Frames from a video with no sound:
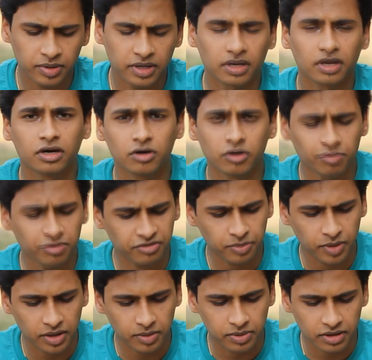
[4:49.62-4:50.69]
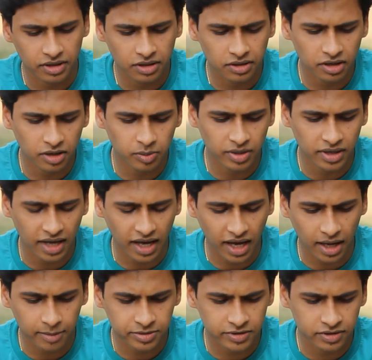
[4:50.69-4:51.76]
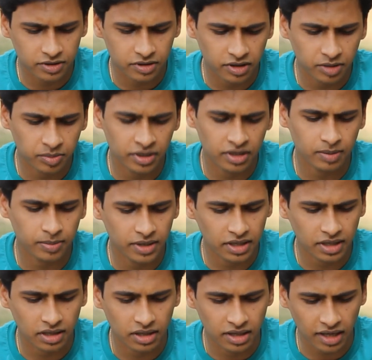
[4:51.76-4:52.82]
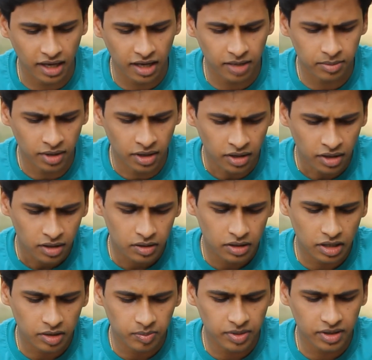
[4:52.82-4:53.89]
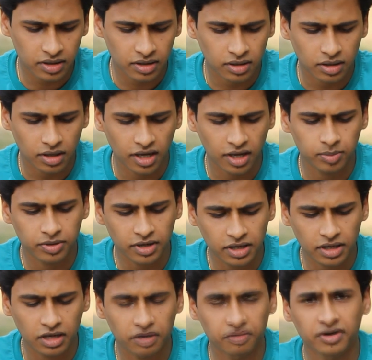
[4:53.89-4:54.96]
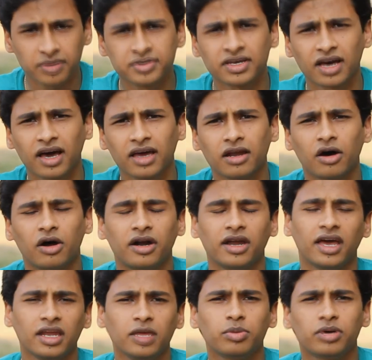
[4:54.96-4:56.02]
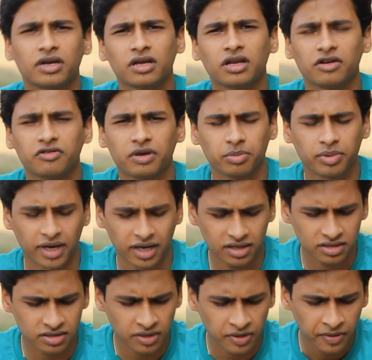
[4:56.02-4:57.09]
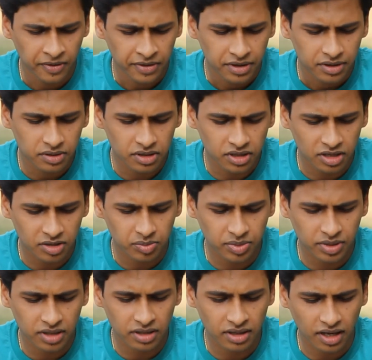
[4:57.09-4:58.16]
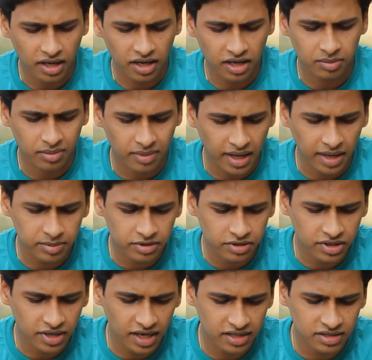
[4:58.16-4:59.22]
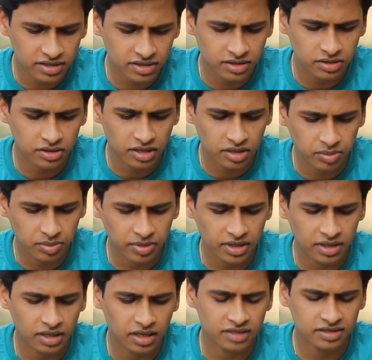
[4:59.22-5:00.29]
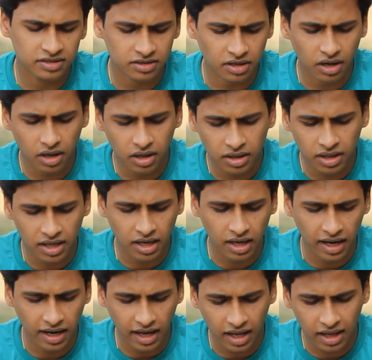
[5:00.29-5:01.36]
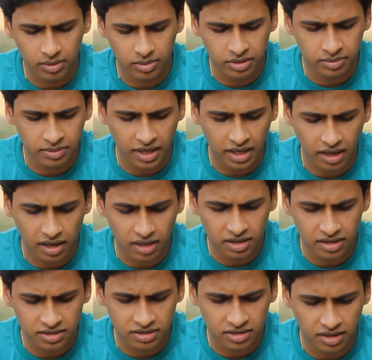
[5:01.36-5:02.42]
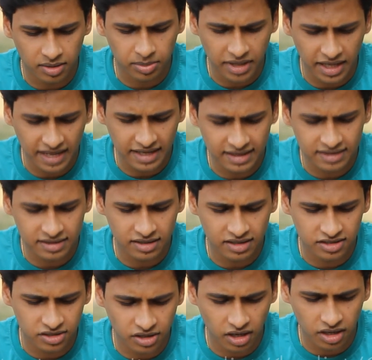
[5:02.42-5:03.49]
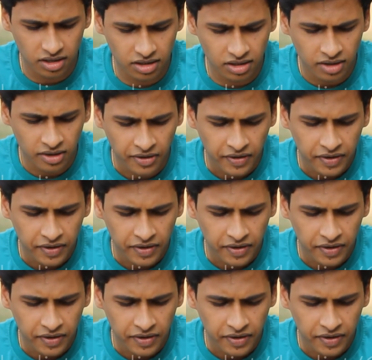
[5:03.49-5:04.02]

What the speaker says: can pin a group of people, you can pin apps, you can pin a particular game, you can pin a particular website or any particular web page, you can pin a map location, you can pin a song, an album, an artist, a playlist, a genre,